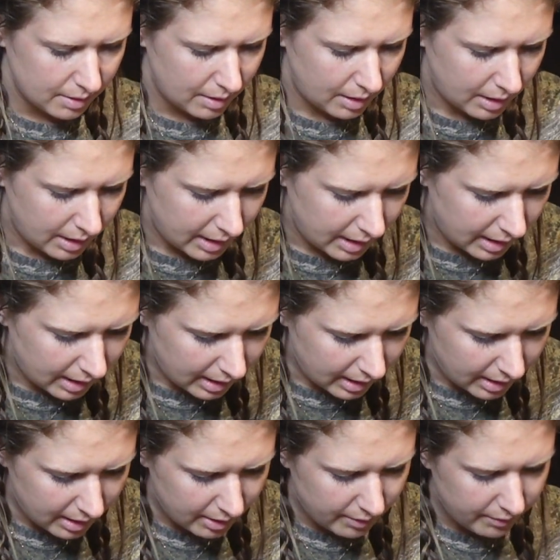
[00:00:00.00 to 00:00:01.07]
I
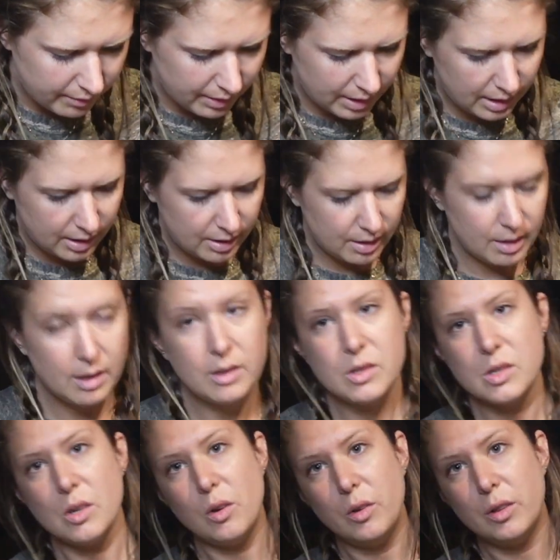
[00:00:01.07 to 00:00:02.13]
have
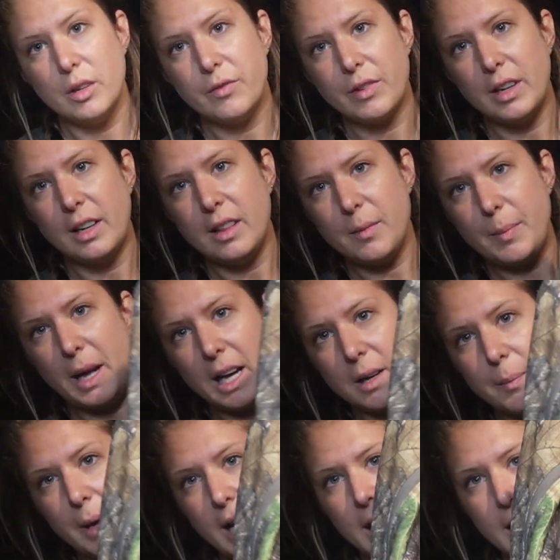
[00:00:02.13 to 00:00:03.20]
so the front of the
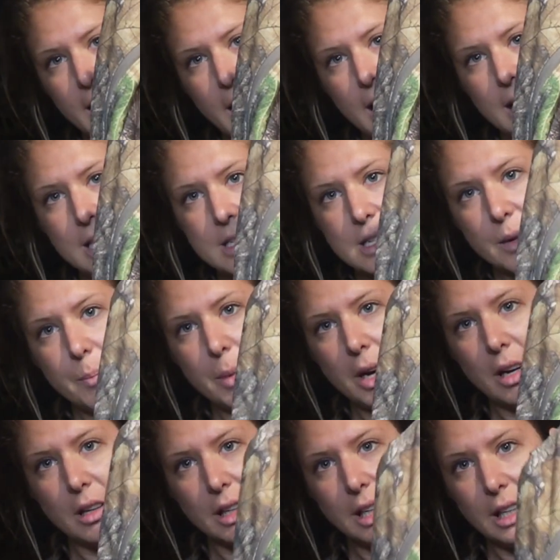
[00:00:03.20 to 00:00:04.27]
backpack has a
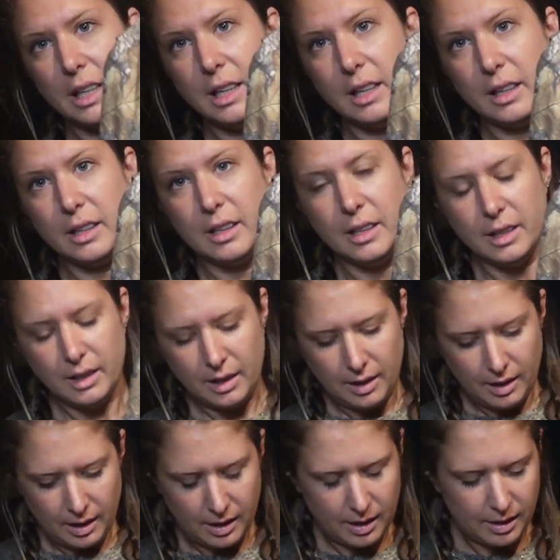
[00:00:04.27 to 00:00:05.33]
pocket here,
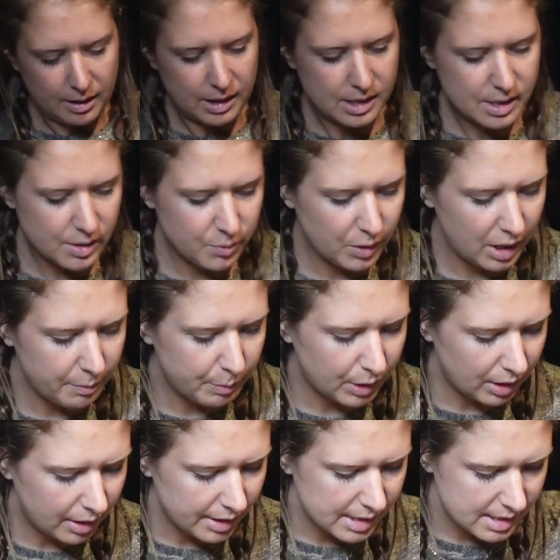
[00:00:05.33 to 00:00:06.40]
and this is where I put
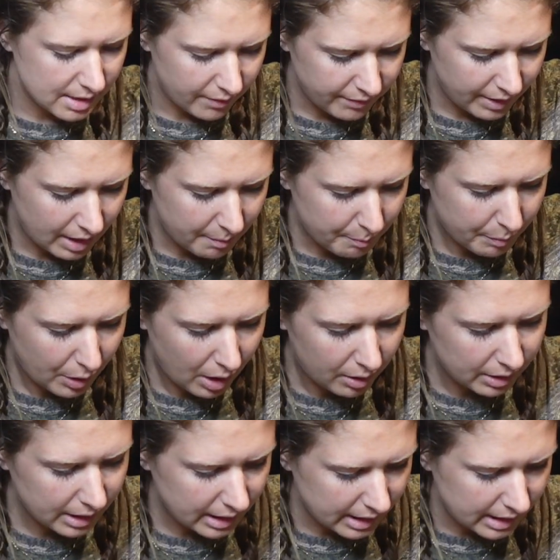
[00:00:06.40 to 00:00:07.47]
all the stuff that I'm
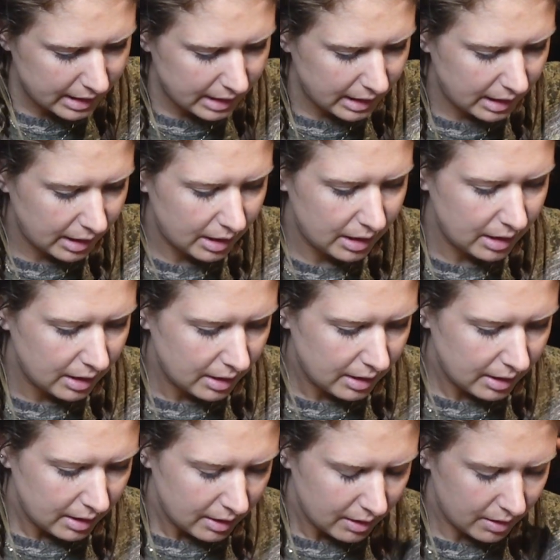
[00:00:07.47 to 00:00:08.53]
probably going to need
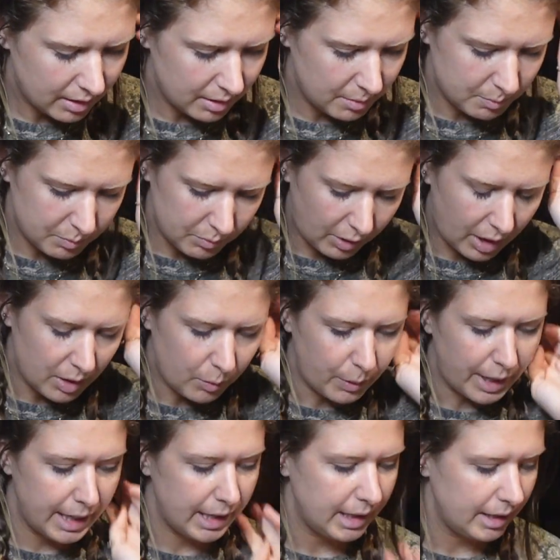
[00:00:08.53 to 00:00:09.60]
right
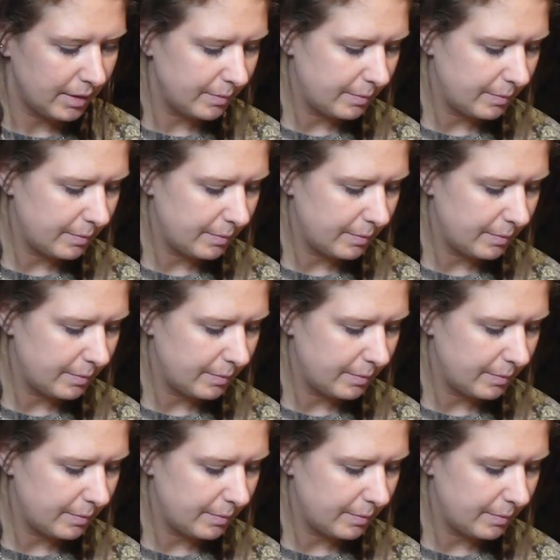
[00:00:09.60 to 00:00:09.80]
away.